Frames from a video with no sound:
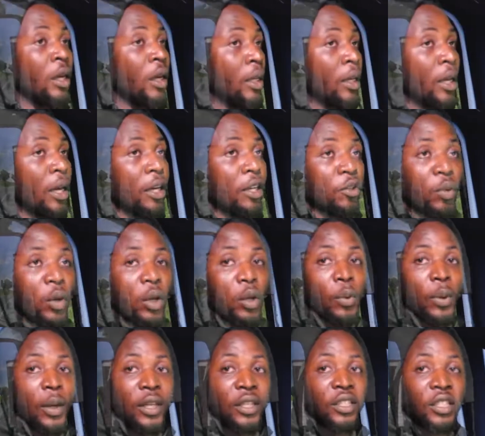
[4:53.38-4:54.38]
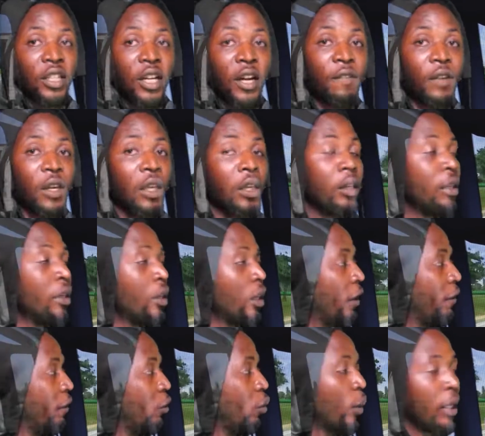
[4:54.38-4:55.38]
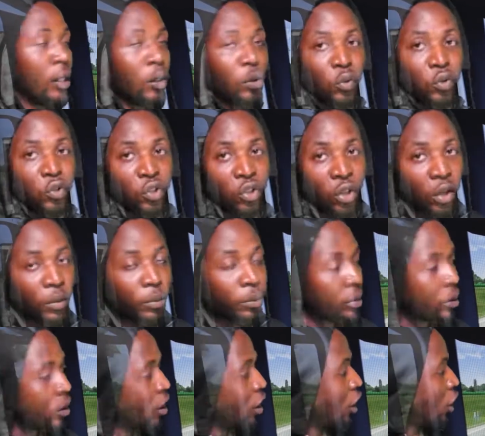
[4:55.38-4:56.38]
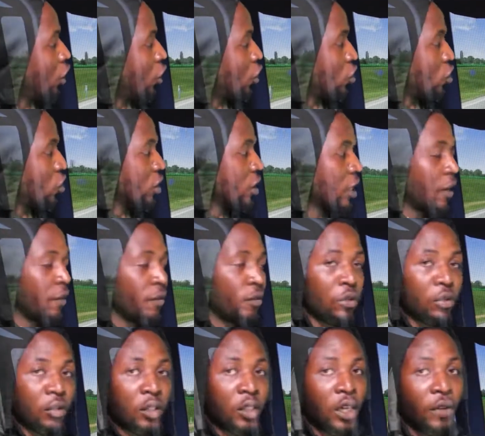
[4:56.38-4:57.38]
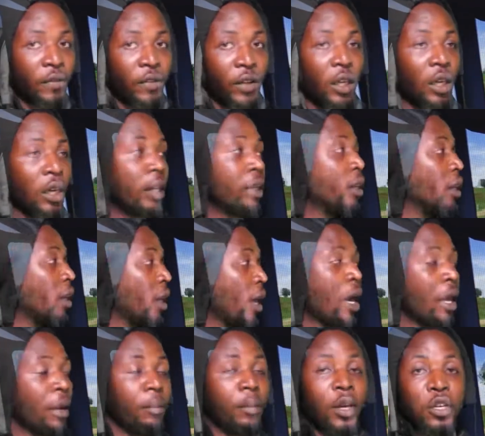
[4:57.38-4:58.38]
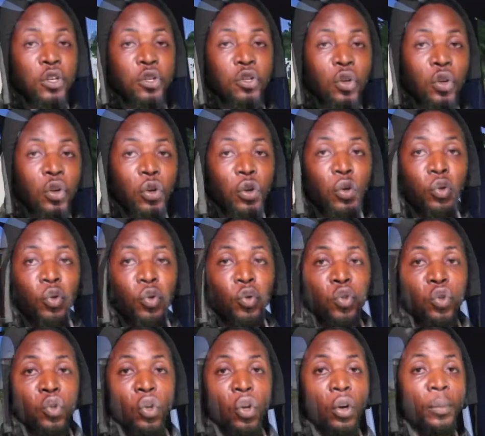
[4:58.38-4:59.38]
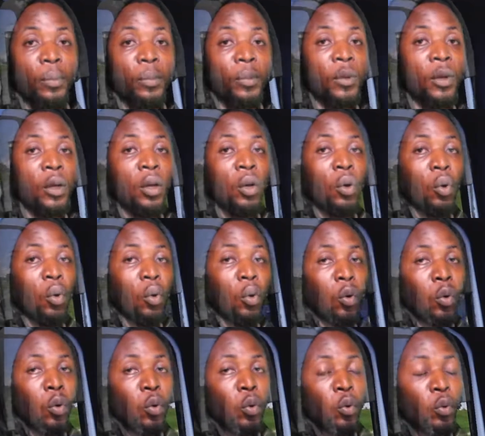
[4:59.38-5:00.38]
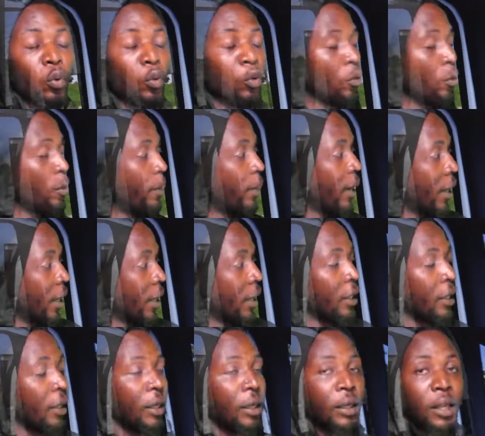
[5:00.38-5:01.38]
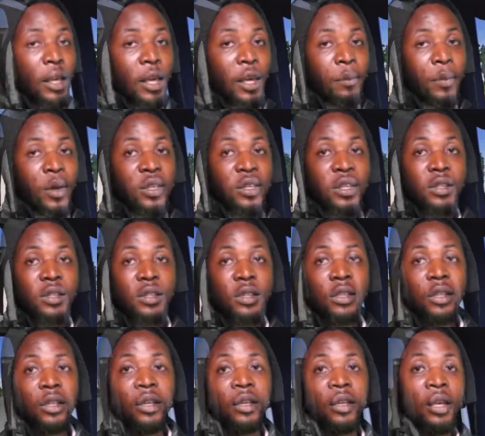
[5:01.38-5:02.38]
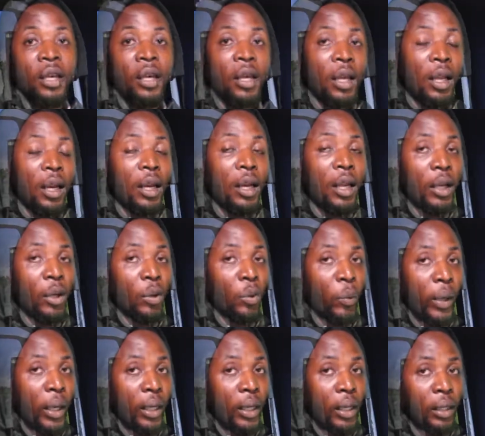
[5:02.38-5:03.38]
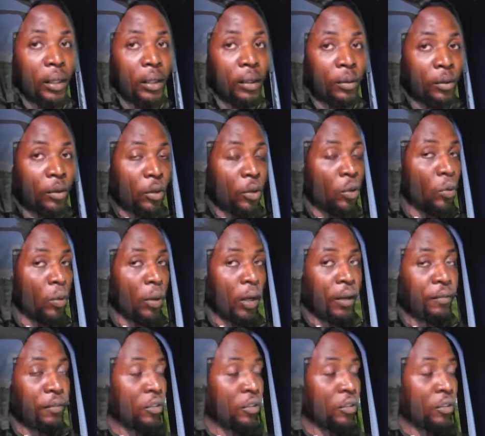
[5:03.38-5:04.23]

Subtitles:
That is when you are driving. If you want to stop, you just have to navigate and make sure you stop, or you park in the emergency lane when you have